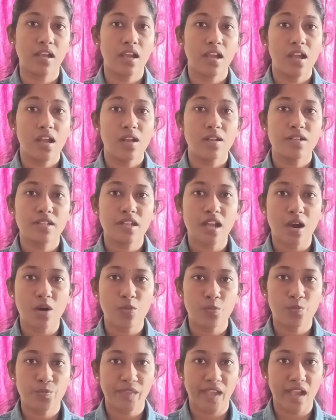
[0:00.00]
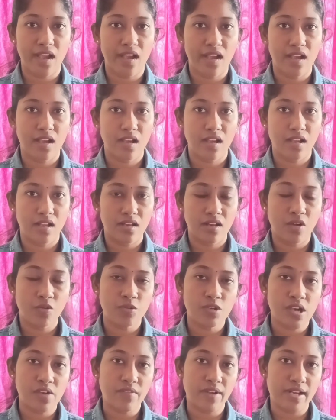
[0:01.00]
Now you
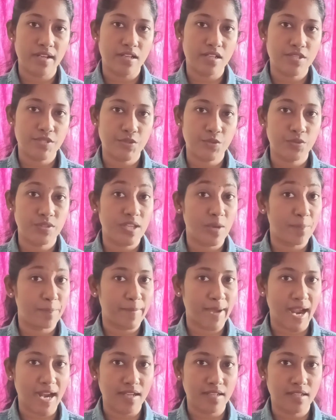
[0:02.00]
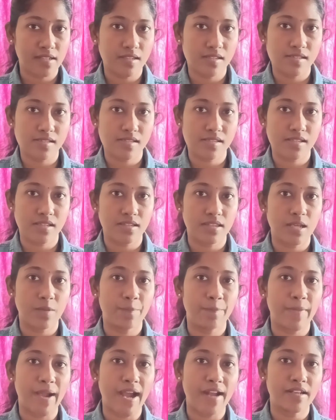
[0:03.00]
have understood the patterns. The
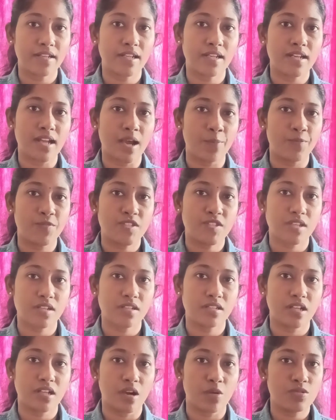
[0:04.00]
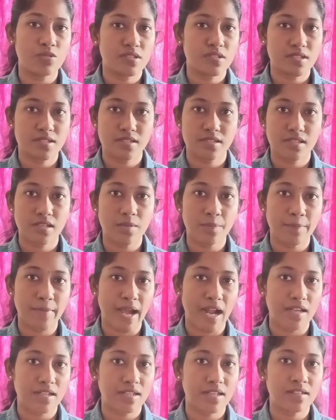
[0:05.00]
pattern ups and downs is the
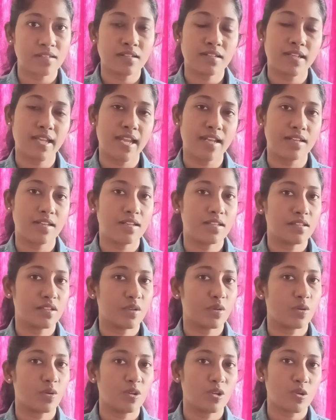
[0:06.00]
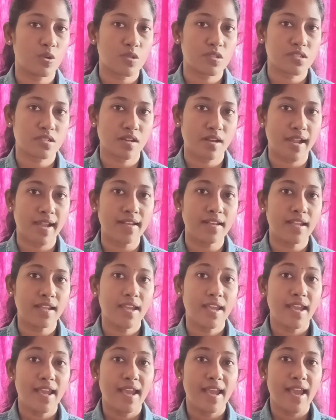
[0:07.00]
pattern created in the roller coaster ride,
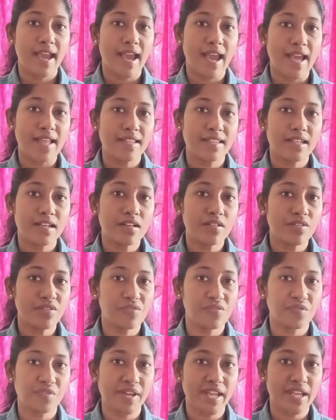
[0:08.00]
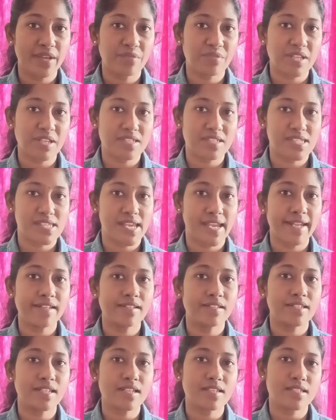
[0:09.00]
and the frequency,
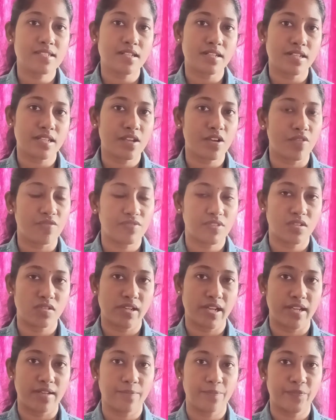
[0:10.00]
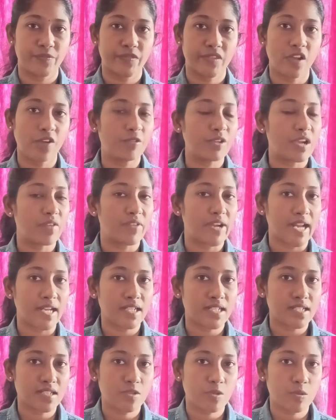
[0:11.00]
intensity of the ride. Now we have
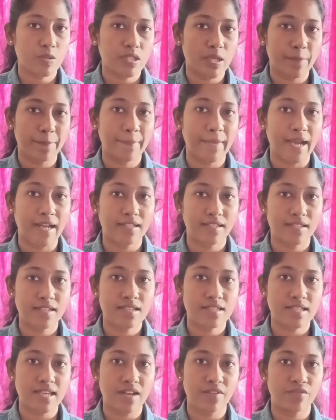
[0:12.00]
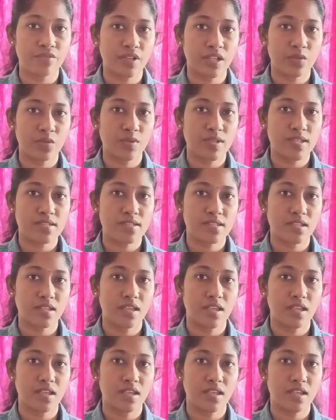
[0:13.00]
understood the patterns and frequency.